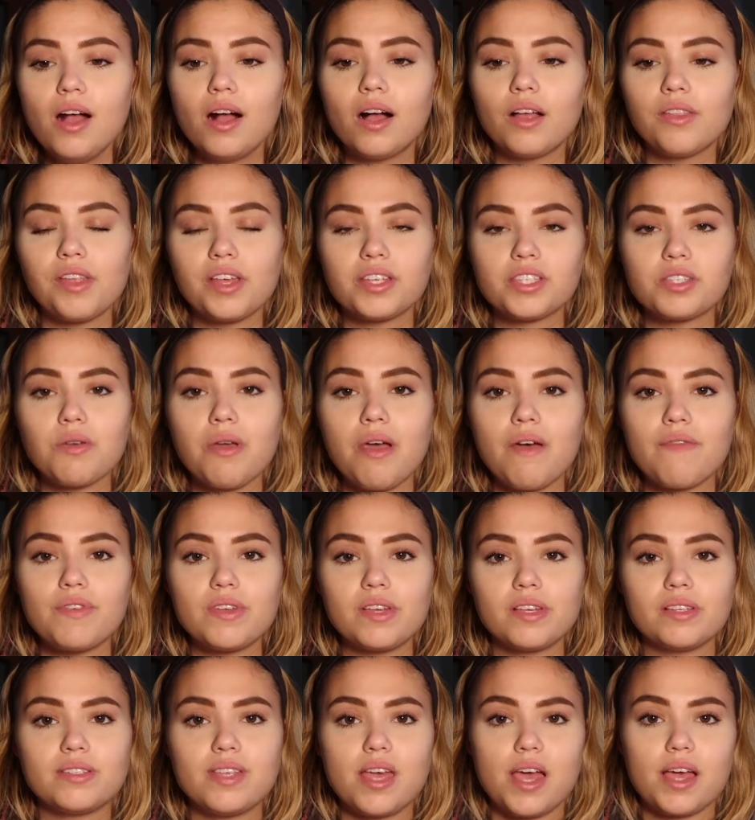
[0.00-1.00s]
unless you have
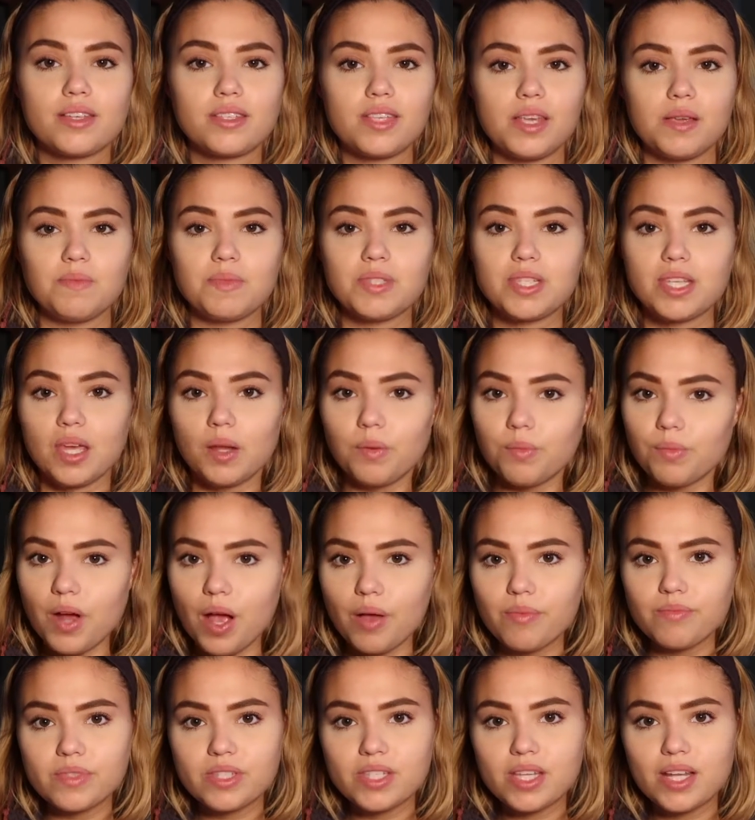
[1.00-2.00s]
the exact same skin
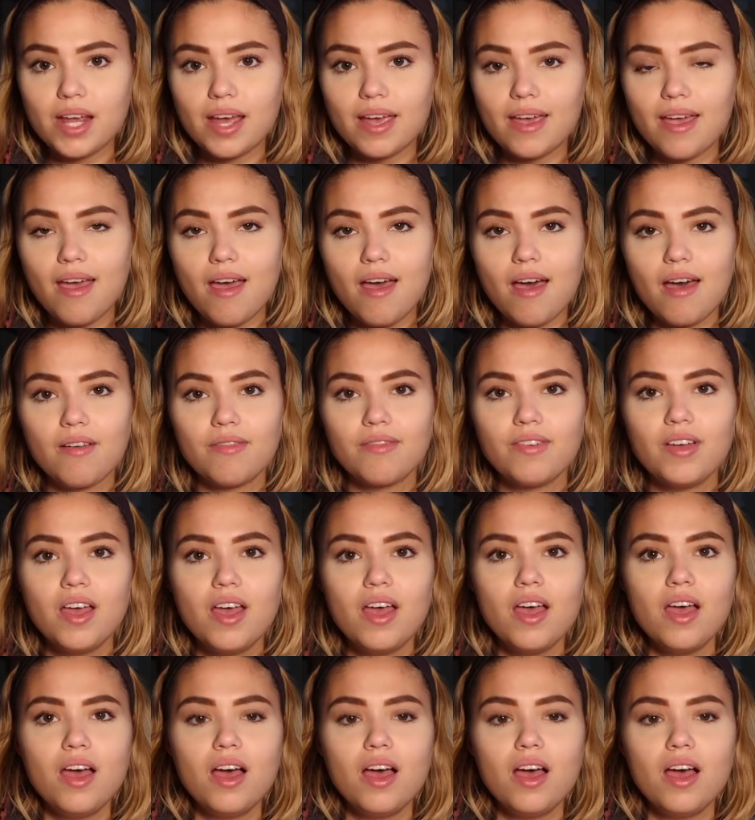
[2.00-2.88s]
problems that I have.